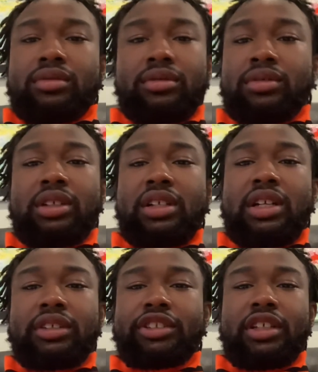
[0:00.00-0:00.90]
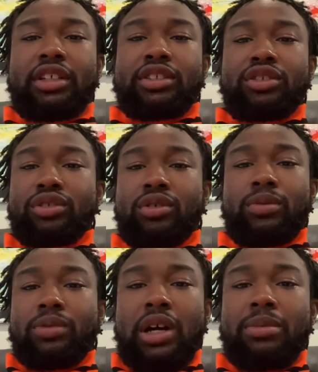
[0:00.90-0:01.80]
None of that shit is your
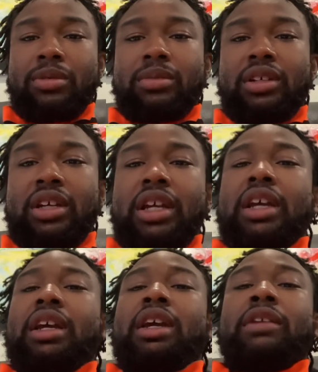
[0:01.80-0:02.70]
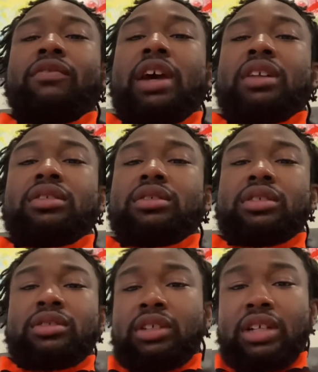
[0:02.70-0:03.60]
problem. In fact,
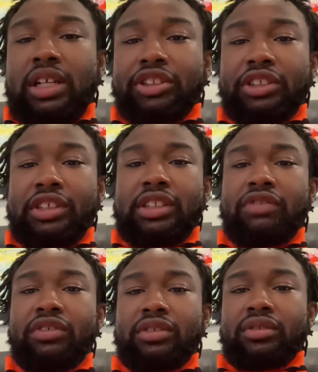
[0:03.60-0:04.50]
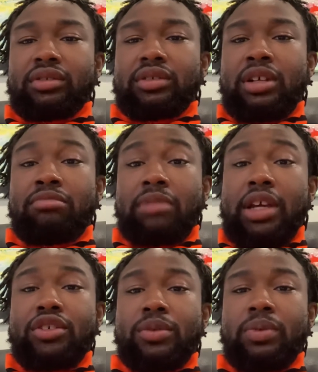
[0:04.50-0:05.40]
none of that shit is even a
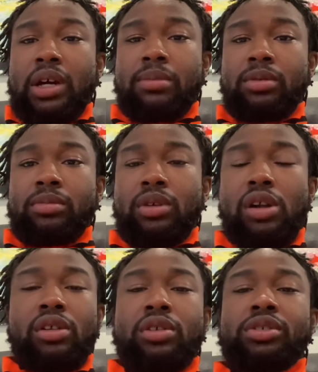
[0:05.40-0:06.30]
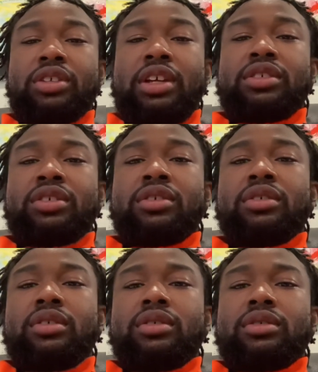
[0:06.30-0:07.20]
major problem. All of those things
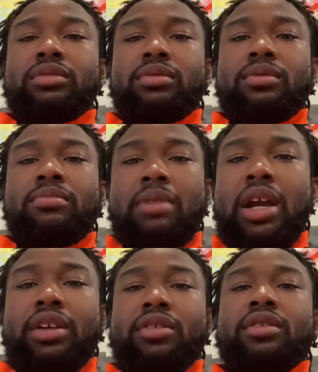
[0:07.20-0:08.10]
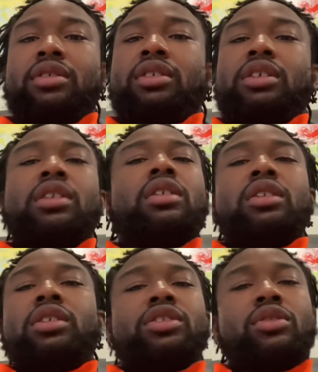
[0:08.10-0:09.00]
are minor.
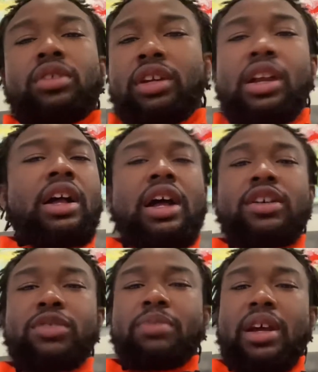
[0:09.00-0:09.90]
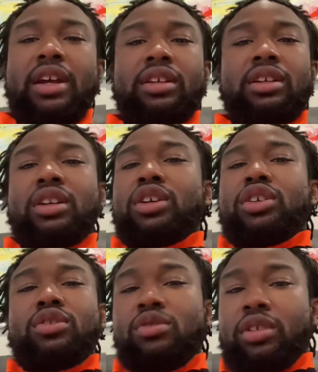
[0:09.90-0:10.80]
You can get a house back,
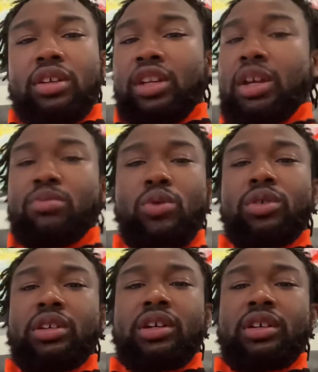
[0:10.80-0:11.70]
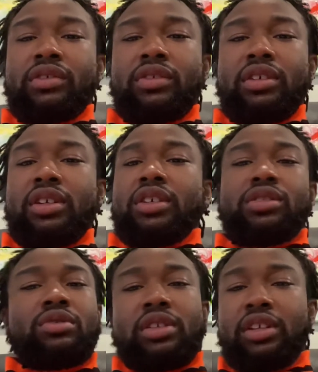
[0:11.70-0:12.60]
you can get more love,
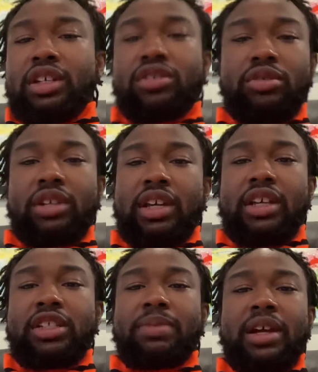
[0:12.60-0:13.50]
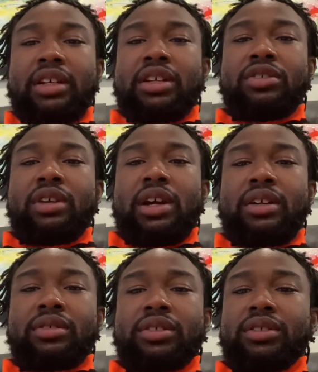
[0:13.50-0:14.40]
you can get your kids back in your
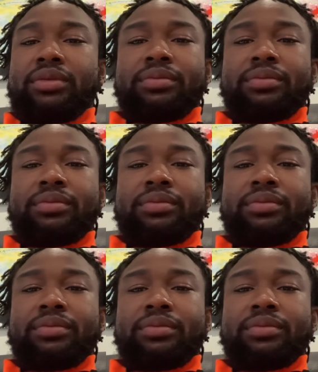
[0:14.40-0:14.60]
house.